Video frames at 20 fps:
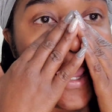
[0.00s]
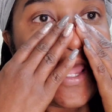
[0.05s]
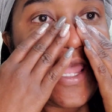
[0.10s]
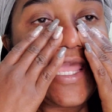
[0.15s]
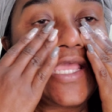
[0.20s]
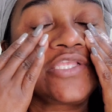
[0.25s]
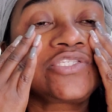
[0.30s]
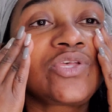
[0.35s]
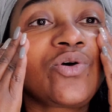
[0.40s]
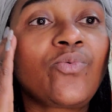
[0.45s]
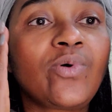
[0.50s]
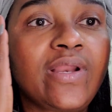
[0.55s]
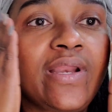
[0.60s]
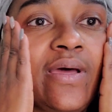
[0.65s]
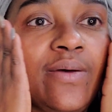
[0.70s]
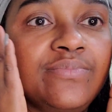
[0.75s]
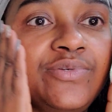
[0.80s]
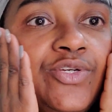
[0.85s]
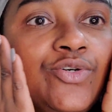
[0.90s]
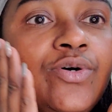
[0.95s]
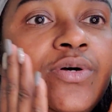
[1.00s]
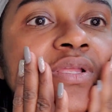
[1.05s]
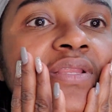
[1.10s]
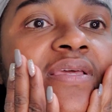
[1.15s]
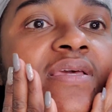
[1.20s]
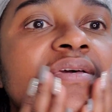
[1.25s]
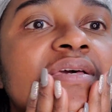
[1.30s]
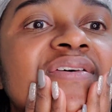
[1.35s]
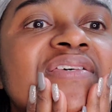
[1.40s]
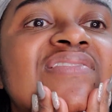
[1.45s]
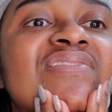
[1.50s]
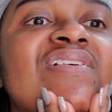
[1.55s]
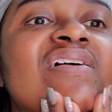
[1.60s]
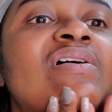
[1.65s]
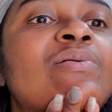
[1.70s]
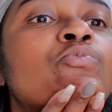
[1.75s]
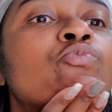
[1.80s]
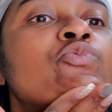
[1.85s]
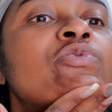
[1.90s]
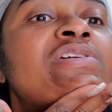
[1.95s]
And so what I'm doing is
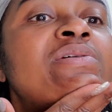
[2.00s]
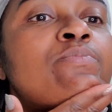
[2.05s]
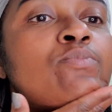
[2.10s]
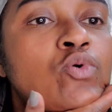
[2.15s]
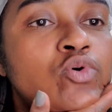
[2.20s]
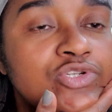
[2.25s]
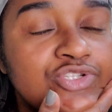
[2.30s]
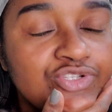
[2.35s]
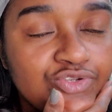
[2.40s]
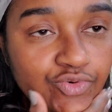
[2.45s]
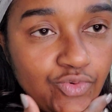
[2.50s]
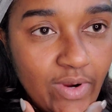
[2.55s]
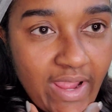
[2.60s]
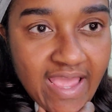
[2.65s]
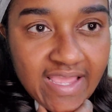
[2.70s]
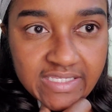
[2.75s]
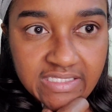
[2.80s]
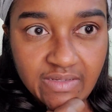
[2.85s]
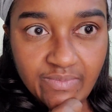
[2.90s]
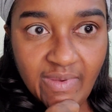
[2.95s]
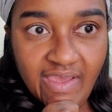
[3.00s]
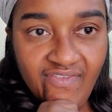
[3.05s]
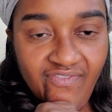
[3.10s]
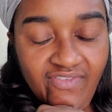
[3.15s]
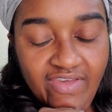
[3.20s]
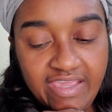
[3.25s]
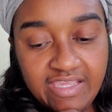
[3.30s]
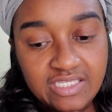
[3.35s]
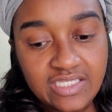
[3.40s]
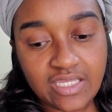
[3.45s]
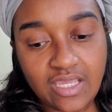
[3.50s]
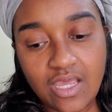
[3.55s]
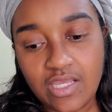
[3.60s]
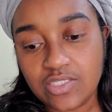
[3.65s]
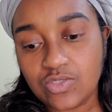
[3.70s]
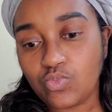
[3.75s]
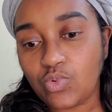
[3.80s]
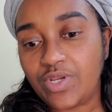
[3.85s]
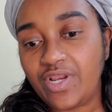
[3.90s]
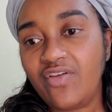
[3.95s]
I'm re-moisturizing my face,
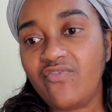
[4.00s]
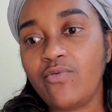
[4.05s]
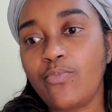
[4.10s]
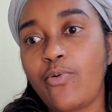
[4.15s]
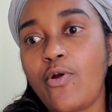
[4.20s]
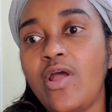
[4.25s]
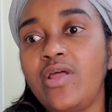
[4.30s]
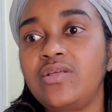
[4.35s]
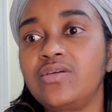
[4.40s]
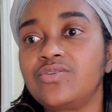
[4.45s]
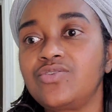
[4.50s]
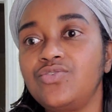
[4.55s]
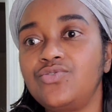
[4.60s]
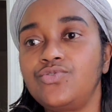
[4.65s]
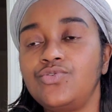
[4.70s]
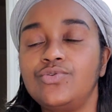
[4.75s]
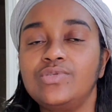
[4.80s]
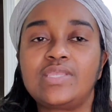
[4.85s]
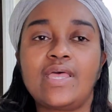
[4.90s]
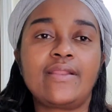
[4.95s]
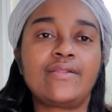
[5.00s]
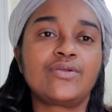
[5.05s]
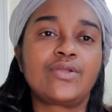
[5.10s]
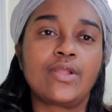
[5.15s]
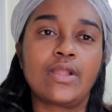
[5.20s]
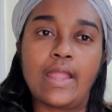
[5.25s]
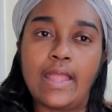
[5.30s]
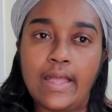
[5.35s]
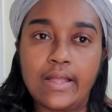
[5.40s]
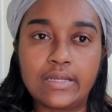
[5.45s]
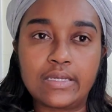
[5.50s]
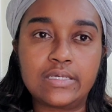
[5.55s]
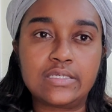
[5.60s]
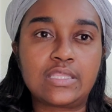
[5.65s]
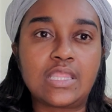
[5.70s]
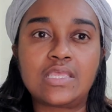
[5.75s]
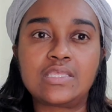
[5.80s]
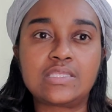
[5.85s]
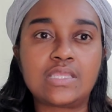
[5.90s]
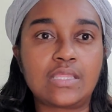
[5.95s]
because whatever product you use, I don't care how good
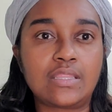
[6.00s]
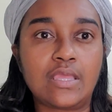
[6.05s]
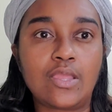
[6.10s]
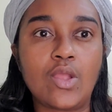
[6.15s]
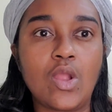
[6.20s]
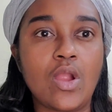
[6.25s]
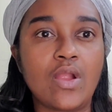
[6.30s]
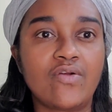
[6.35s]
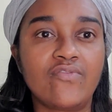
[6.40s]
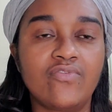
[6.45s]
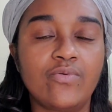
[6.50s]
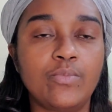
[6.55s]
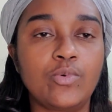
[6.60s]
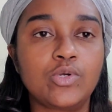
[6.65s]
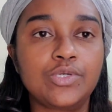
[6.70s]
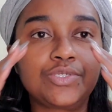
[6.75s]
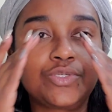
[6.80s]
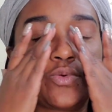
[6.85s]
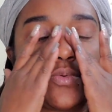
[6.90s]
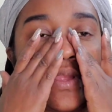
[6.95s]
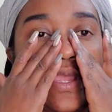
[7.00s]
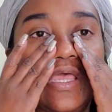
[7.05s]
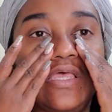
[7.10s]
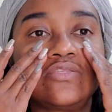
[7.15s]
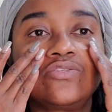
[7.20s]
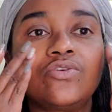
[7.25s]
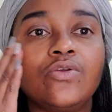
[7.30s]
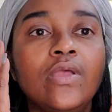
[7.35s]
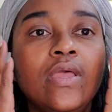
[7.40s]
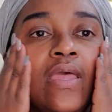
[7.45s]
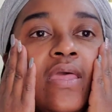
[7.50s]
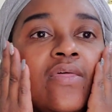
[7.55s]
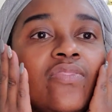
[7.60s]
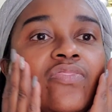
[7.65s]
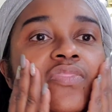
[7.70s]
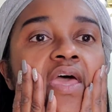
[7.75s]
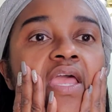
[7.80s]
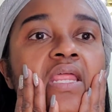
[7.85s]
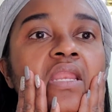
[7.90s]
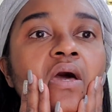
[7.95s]
they say they are of a moisturizer,
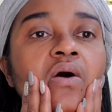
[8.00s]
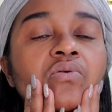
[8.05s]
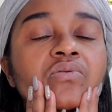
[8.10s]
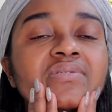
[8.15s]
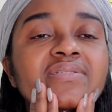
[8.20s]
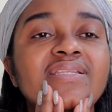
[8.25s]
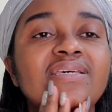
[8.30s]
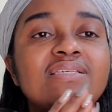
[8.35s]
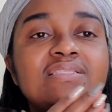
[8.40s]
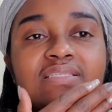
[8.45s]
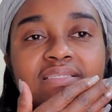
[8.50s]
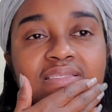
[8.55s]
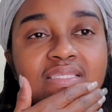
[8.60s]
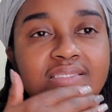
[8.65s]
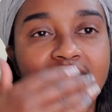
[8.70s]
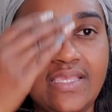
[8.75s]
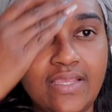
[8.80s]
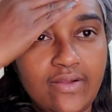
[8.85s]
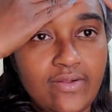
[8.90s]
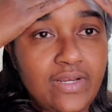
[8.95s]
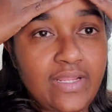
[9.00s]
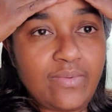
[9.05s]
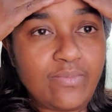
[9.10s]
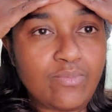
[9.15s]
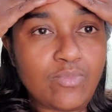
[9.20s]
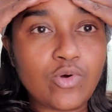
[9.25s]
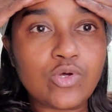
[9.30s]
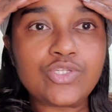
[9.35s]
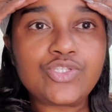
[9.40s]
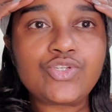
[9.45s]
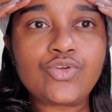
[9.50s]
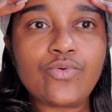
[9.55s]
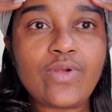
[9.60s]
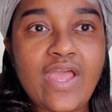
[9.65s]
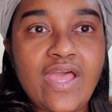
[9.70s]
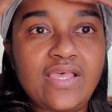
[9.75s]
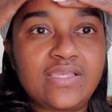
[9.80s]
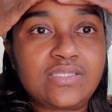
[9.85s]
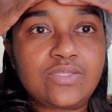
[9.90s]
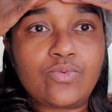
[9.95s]
they don't necessarily
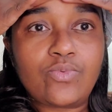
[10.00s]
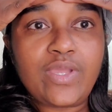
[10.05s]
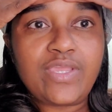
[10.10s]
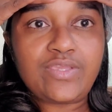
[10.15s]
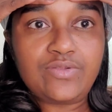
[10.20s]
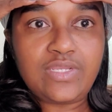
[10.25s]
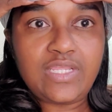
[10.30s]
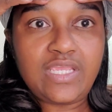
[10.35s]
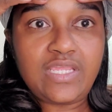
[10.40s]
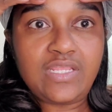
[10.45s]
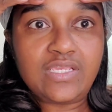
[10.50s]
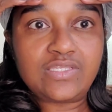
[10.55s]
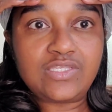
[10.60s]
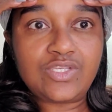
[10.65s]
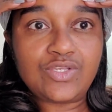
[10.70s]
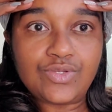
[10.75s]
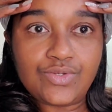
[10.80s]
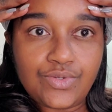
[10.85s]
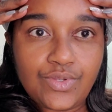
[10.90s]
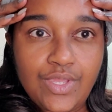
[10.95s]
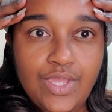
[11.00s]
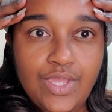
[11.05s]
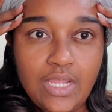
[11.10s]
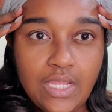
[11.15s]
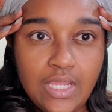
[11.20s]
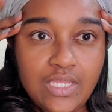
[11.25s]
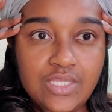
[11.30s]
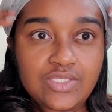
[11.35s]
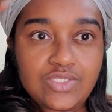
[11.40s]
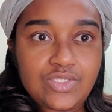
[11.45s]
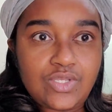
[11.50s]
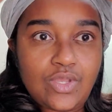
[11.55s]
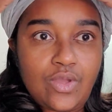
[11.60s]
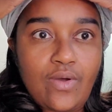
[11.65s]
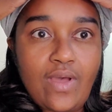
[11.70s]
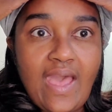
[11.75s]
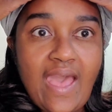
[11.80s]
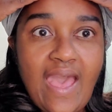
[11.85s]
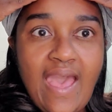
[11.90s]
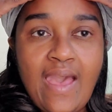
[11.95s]
moisturize the way you need it to. So
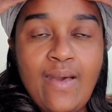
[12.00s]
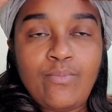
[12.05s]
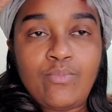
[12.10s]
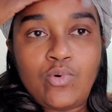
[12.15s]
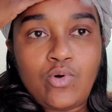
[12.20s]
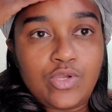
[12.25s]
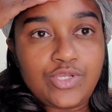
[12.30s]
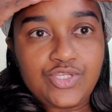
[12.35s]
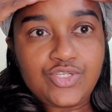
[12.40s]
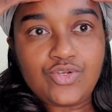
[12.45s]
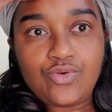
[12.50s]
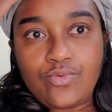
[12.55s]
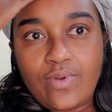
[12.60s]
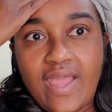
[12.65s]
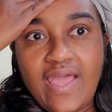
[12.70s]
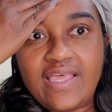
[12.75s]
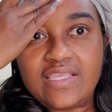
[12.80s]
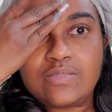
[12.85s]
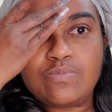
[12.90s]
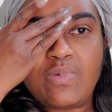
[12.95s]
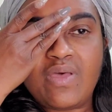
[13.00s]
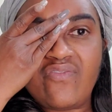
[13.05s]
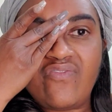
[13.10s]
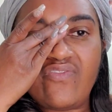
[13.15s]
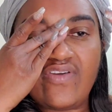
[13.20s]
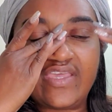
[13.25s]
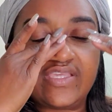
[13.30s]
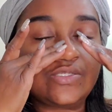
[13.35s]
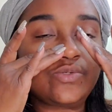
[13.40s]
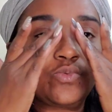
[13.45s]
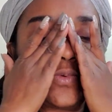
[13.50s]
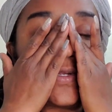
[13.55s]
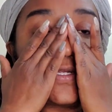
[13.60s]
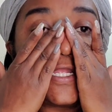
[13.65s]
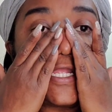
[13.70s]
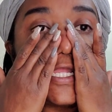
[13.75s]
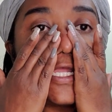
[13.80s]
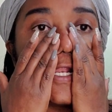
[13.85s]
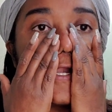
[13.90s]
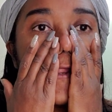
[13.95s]
I moisturize my face
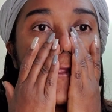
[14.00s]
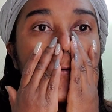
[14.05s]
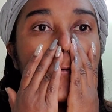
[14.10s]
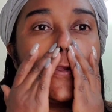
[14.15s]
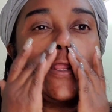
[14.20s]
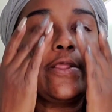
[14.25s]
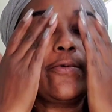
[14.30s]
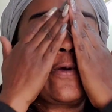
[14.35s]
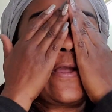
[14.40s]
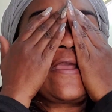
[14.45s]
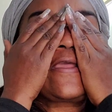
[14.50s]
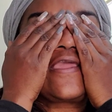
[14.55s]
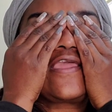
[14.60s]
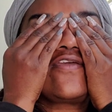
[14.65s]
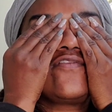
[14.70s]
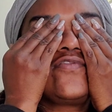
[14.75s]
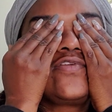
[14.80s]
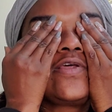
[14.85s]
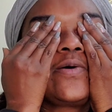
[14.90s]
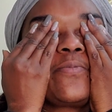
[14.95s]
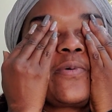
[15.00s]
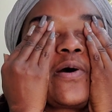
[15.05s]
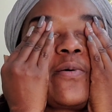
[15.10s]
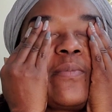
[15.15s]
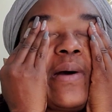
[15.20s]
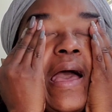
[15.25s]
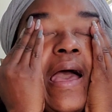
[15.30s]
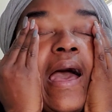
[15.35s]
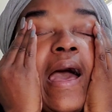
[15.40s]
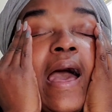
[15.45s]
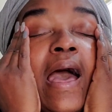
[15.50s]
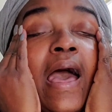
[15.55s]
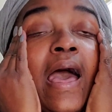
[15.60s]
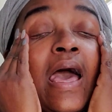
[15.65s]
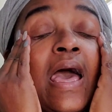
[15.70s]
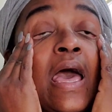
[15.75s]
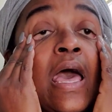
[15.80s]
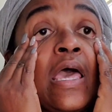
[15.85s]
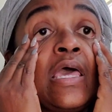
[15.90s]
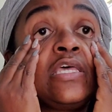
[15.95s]
really, really well, even up on my
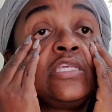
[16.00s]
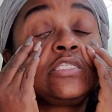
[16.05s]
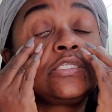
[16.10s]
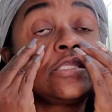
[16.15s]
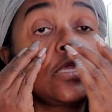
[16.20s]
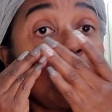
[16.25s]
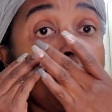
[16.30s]
eyes.